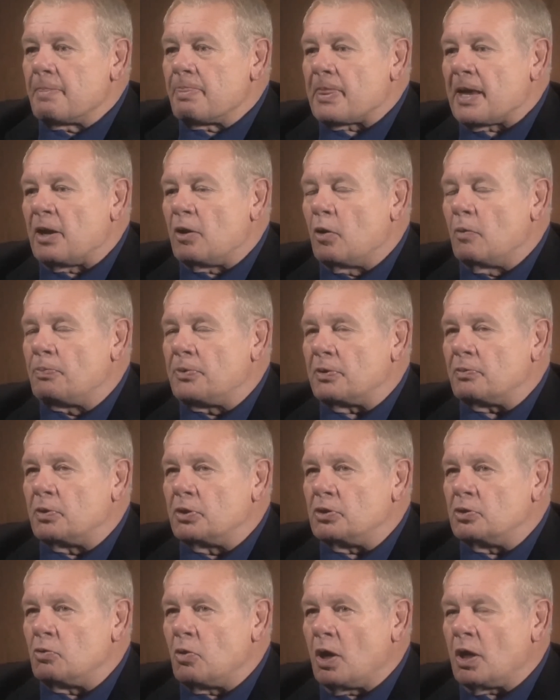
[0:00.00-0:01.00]
I hope that
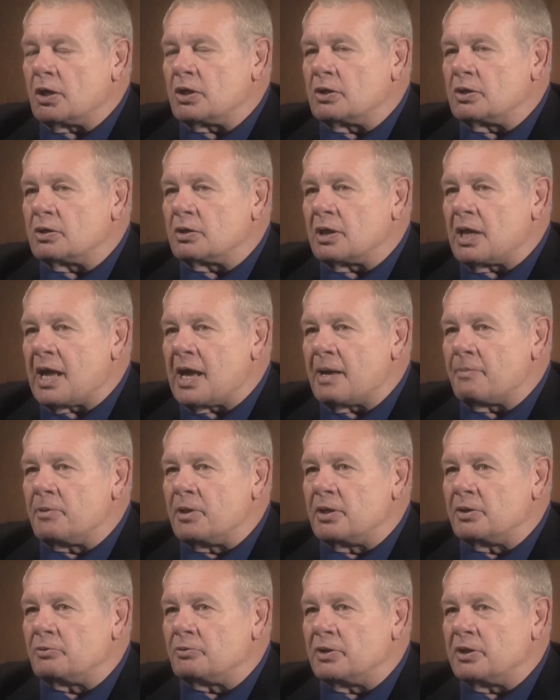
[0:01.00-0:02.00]
when you walk into the
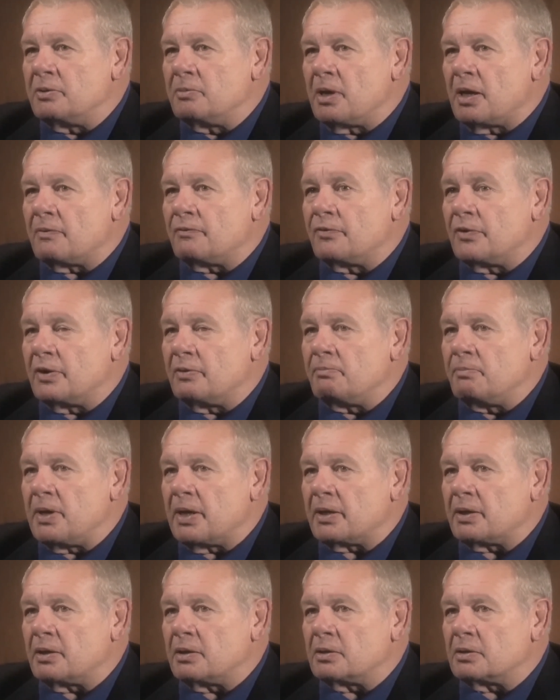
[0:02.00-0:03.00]
lobby and read about Fred
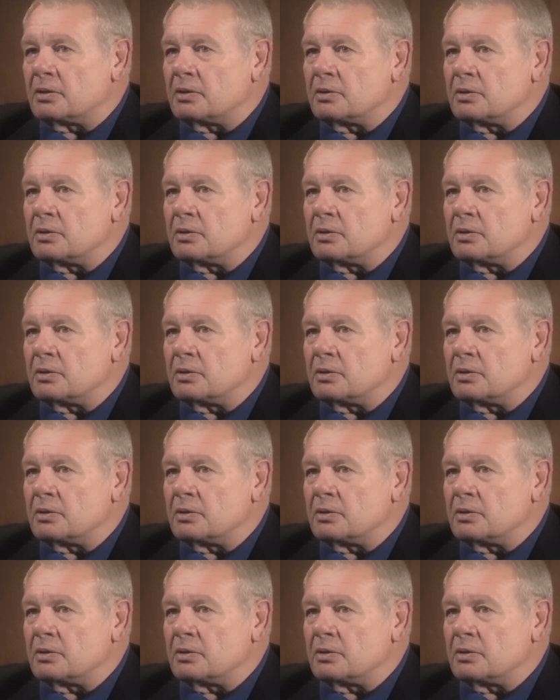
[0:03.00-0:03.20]
Becker,